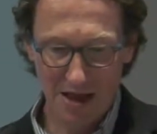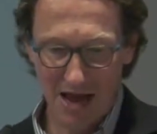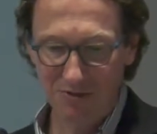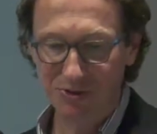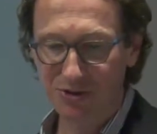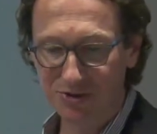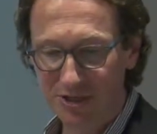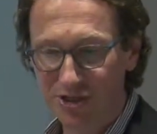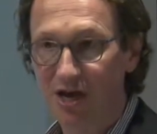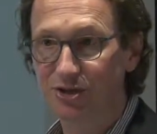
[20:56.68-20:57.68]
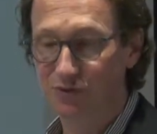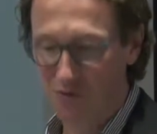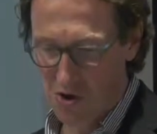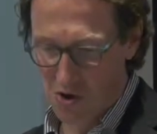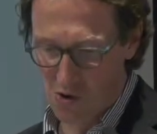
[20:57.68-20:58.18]
I was also in charge
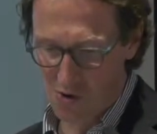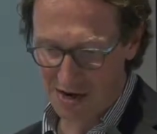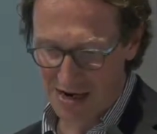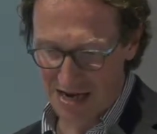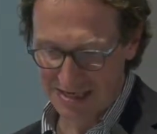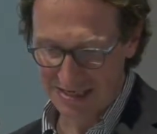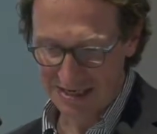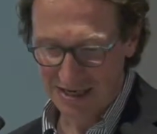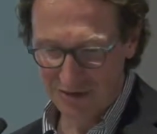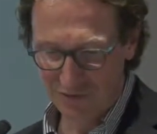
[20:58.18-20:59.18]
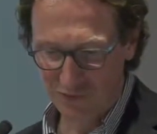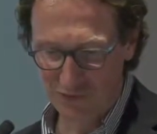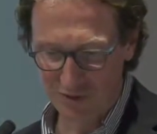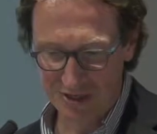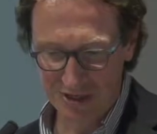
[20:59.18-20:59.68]
of organizing
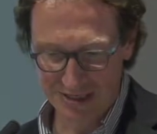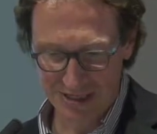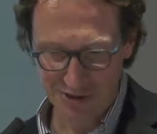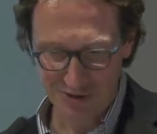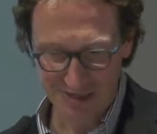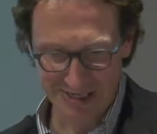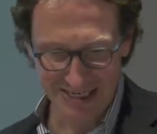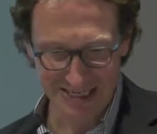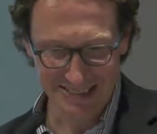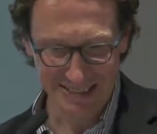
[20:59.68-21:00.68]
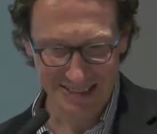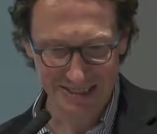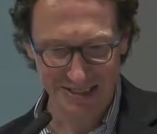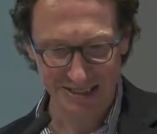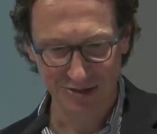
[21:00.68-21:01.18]
food security
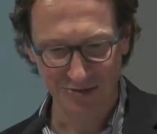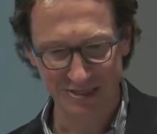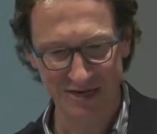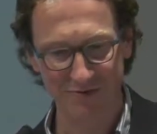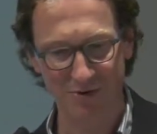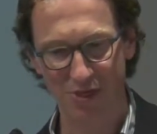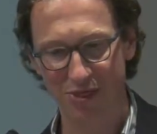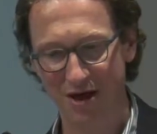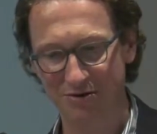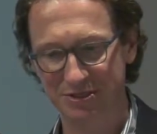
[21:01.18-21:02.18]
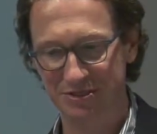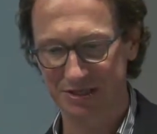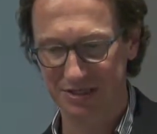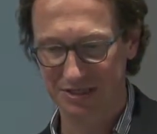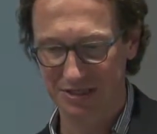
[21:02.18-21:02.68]
assistance to several
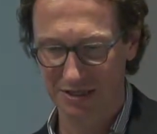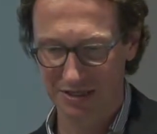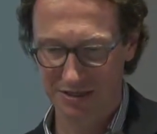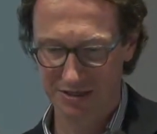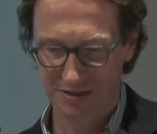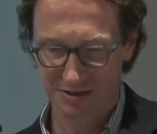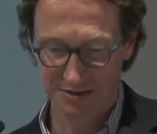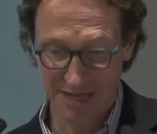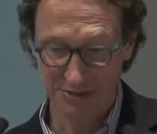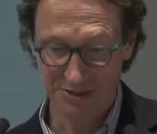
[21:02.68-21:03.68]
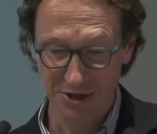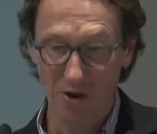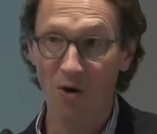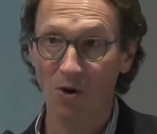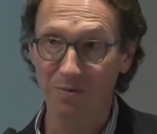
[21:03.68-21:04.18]
thousand
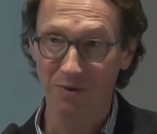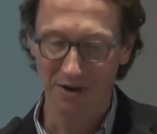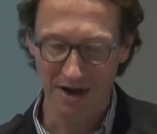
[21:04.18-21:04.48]
urban